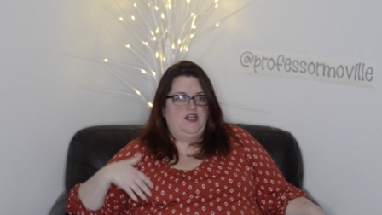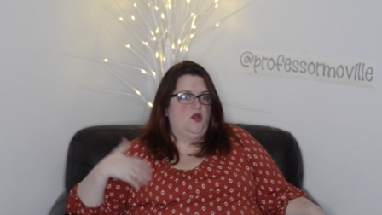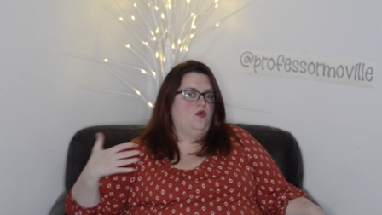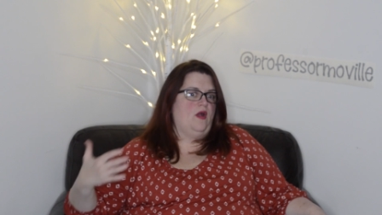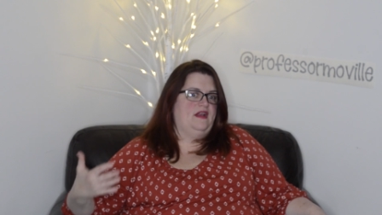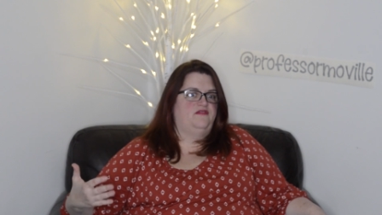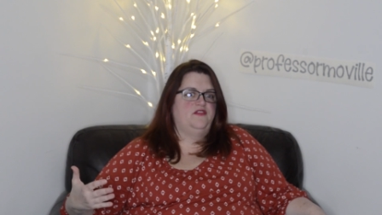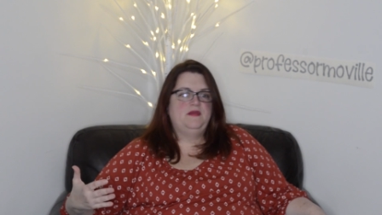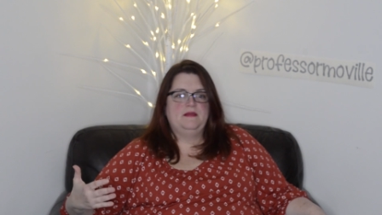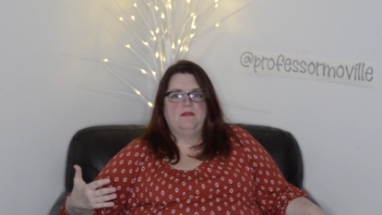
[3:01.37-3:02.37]
know quite a
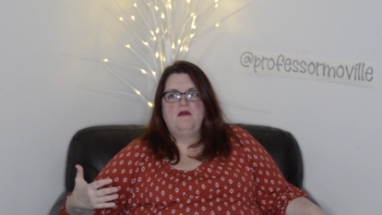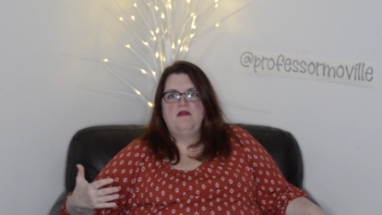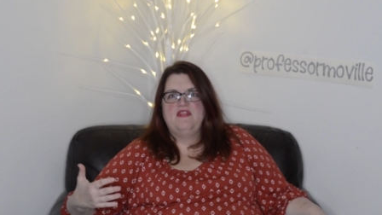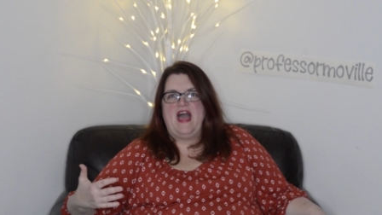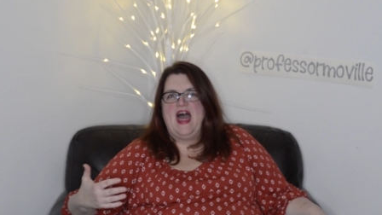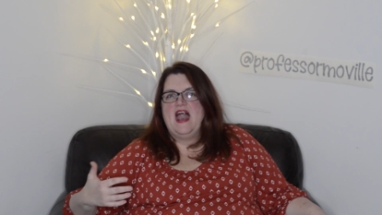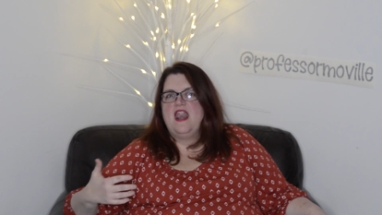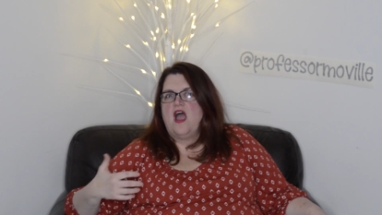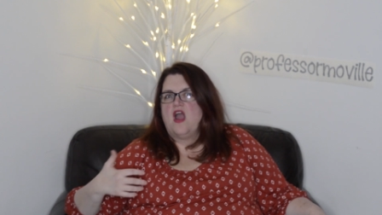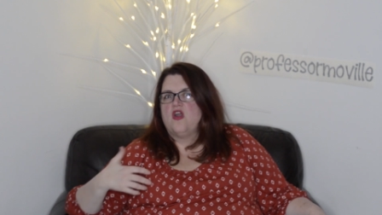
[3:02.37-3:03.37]
few people
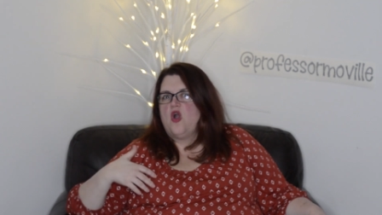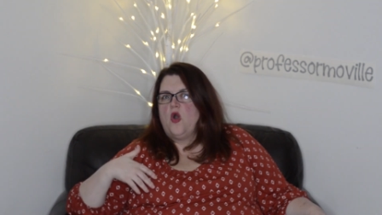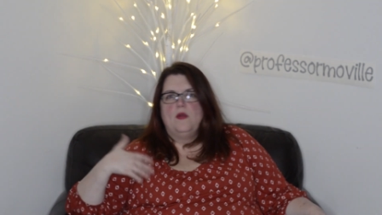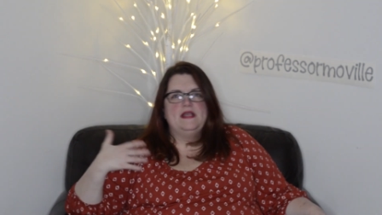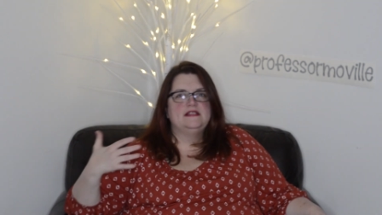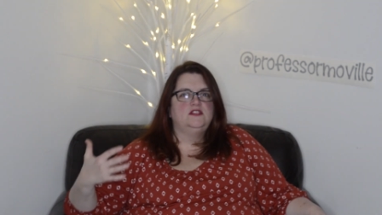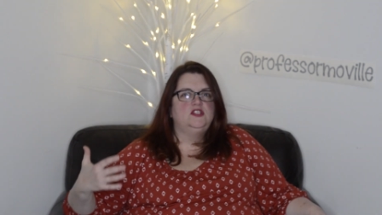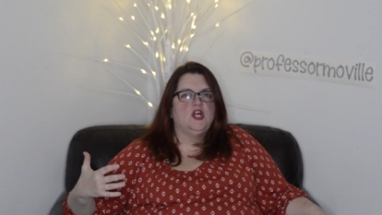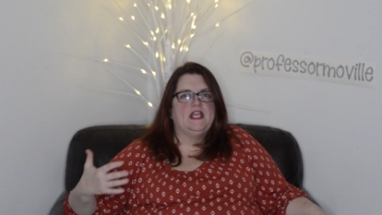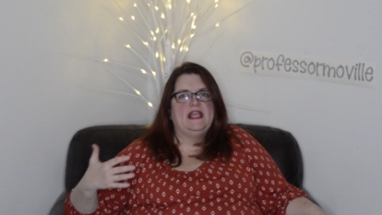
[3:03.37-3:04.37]
that are always
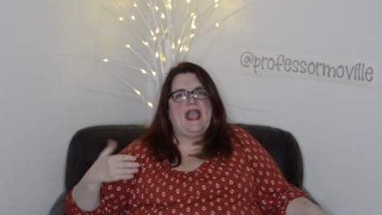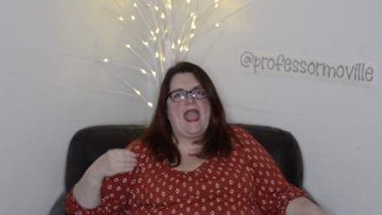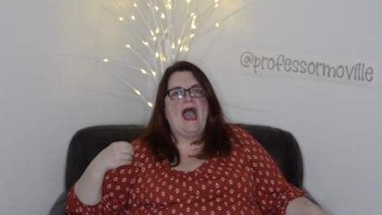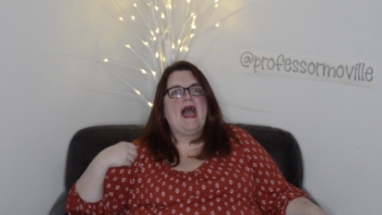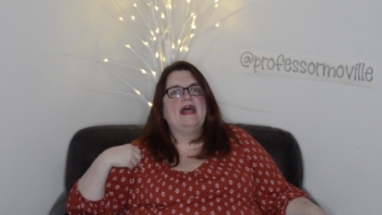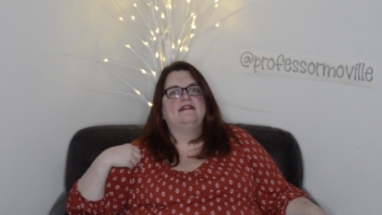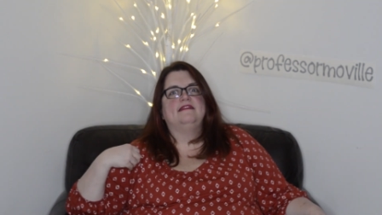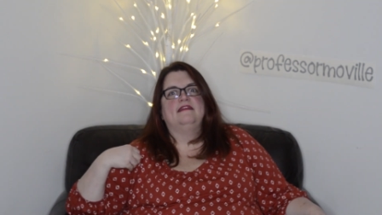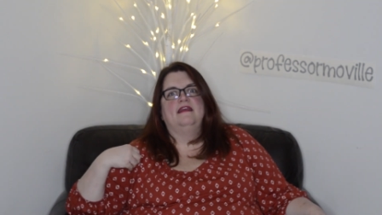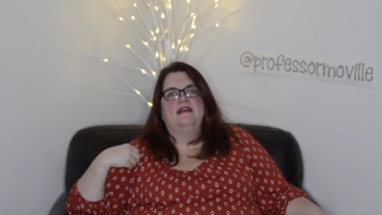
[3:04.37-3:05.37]
looking at